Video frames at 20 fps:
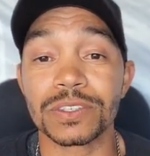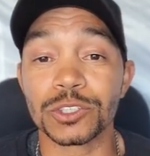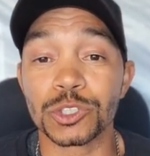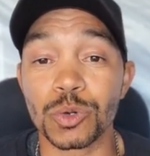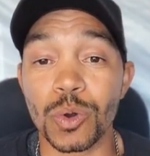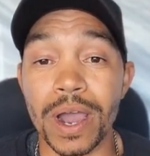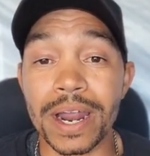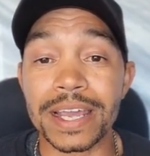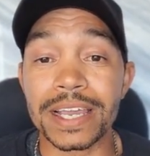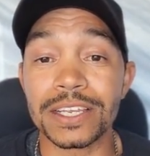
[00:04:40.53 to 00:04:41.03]

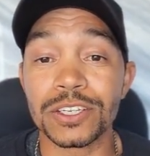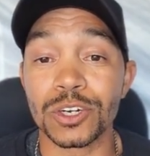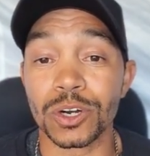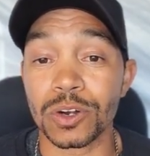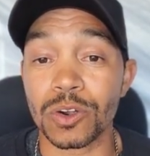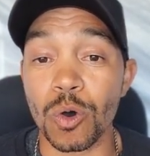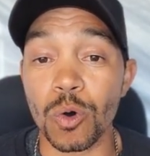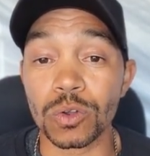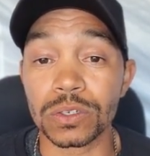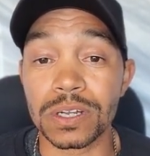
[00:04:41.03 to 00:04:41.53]
trying to hit
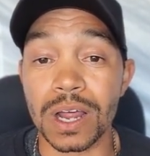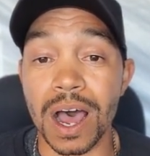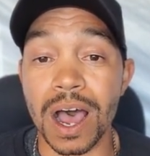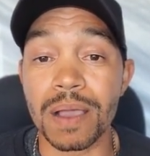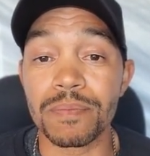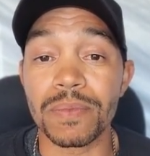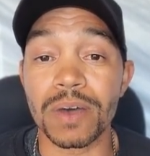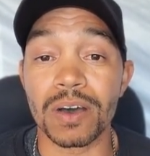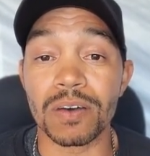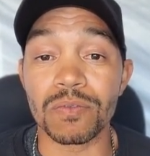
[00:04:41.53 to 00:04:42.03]
your goal
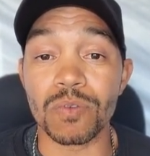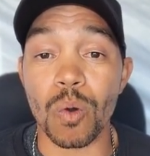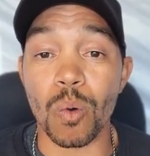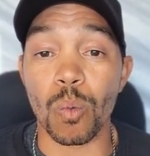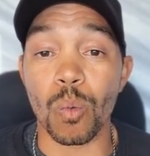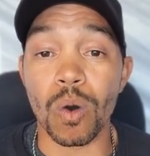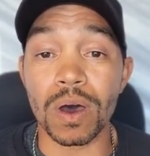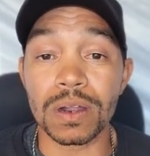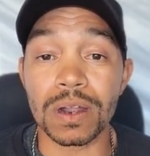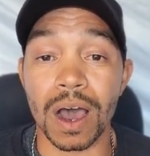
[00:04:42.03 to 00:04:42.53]
time of
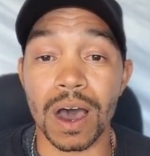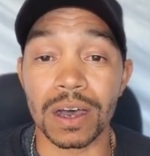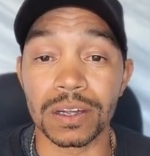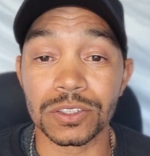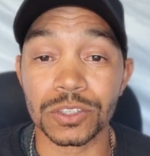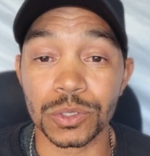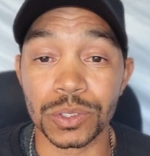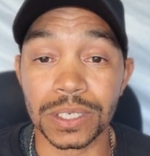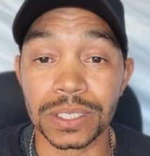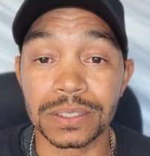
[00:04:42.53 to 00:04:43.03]

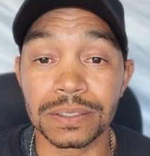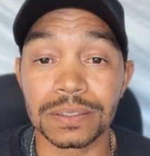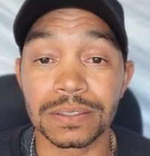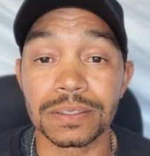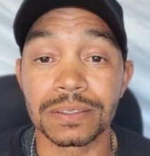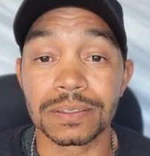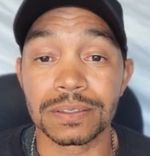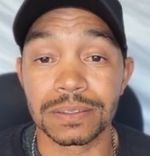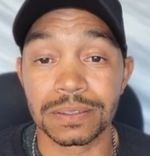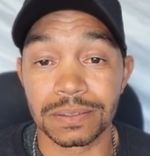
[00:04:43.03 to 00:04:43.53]
100
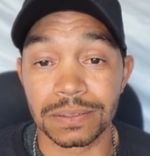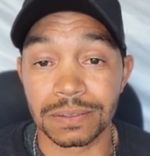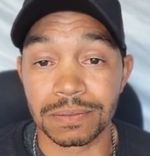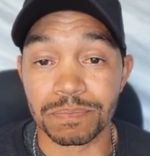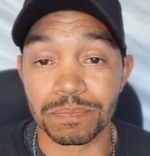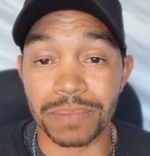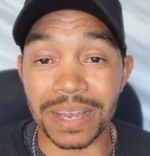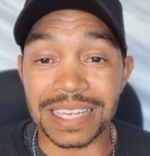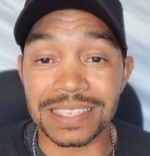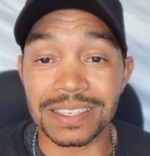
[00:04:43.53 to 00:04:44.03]

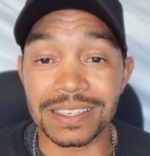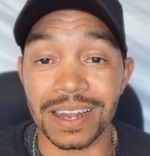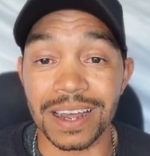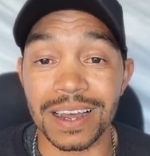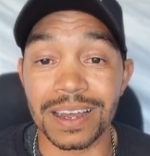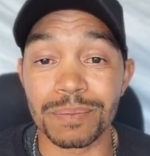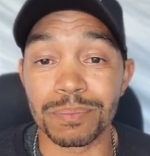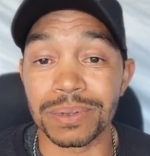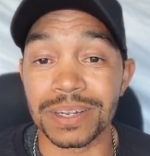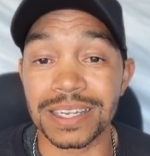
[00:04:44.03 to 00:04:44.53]
best
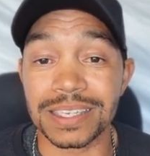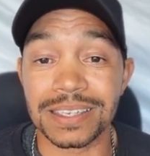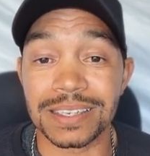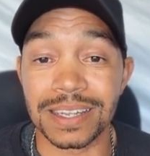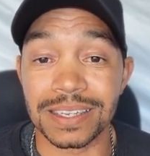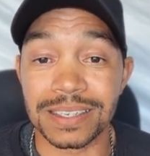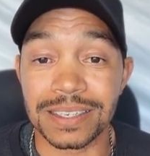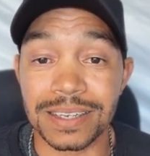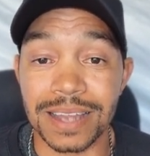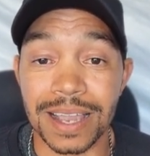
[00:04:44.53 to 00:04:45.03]
time plus
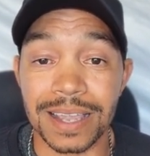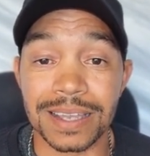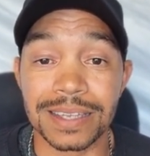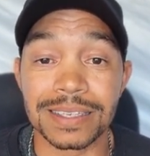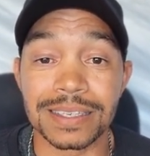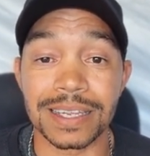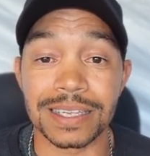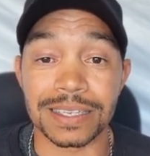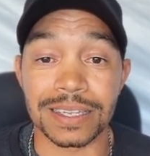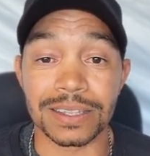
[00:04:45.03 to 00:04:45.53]
10
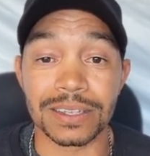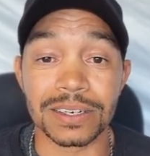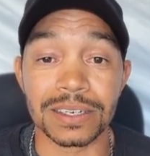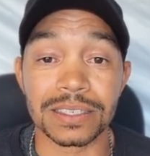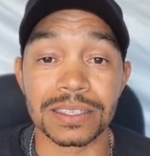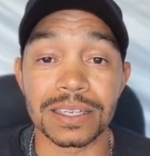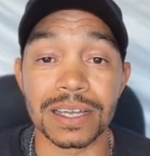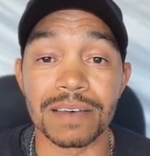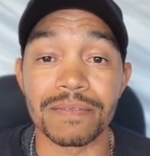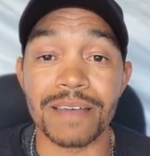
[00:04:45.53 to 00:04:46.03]
seconds is a
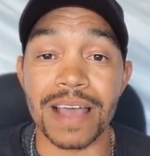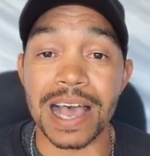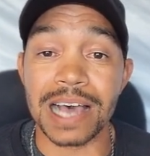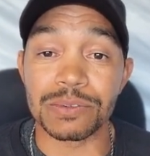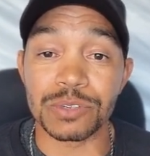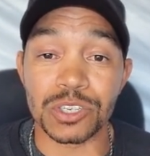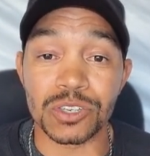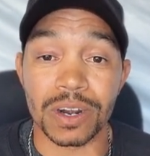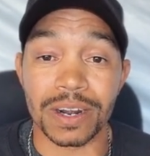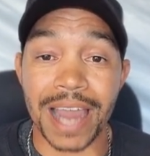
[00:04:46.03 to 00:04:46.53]
little tough as
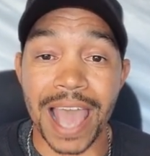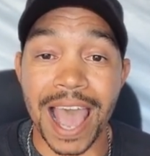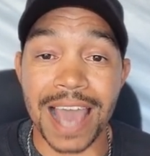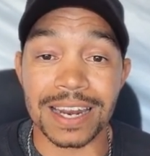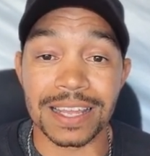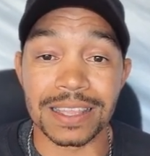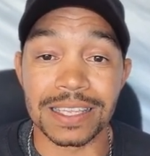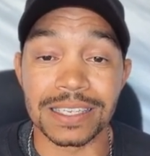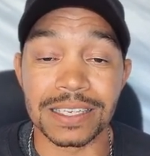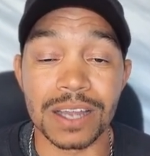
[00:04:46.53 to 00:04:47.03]
we start
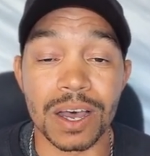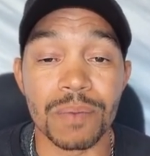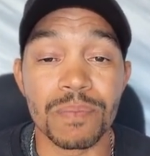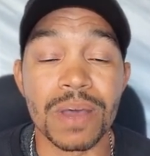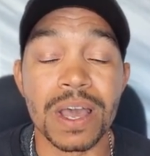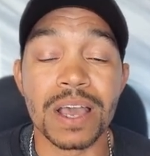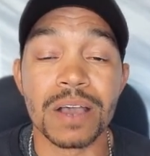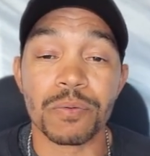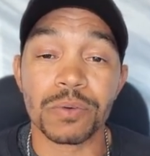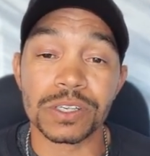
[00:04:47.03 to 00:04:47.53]
adding these up,
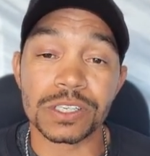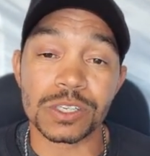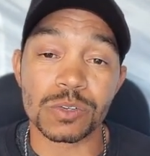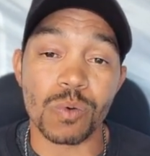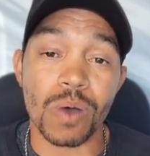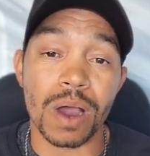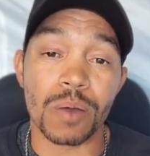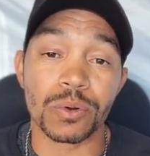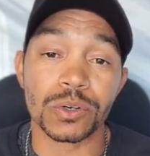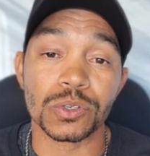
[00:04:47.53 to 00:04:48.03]
which is
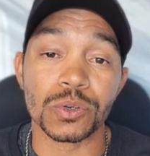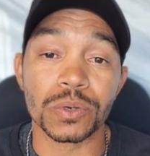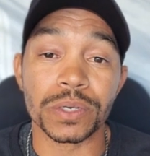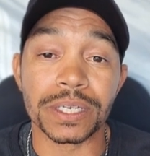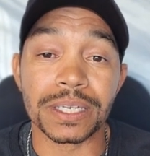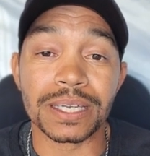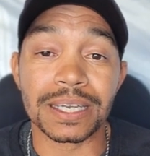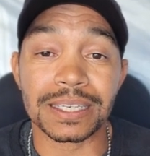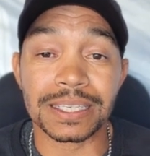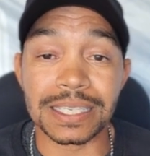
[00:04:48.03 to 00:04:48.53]
why we're
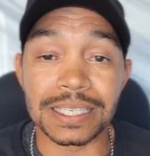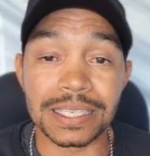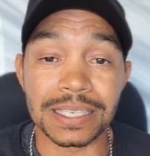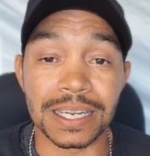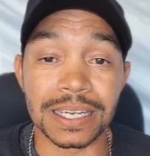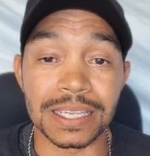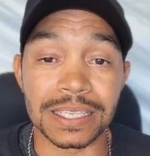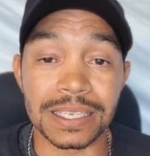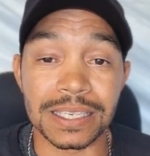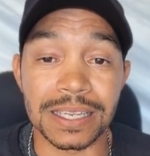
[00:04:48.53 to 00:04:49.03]
doing
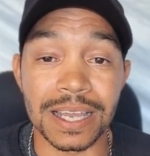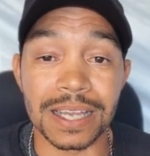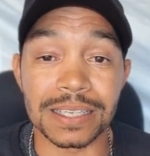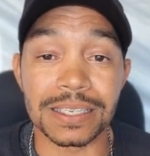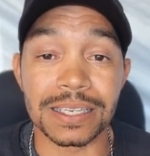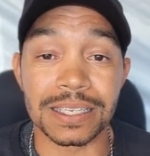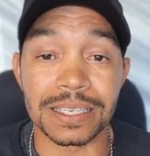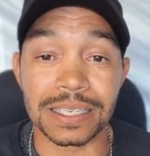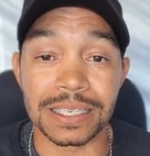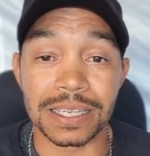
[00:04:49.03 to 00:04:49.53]
descending sets
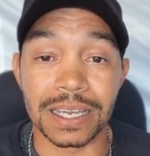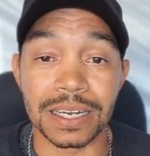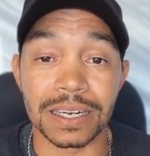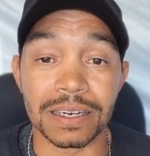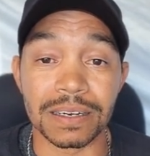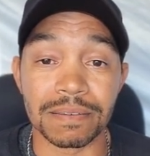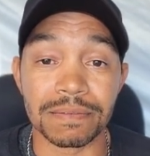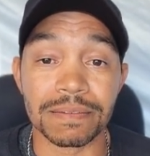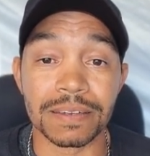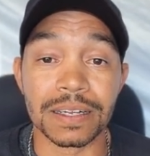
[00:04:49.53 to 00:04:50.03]
instead
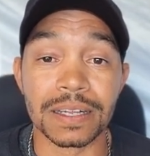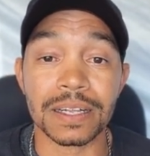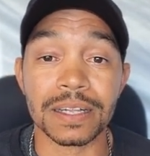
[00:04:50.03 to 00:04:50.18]
of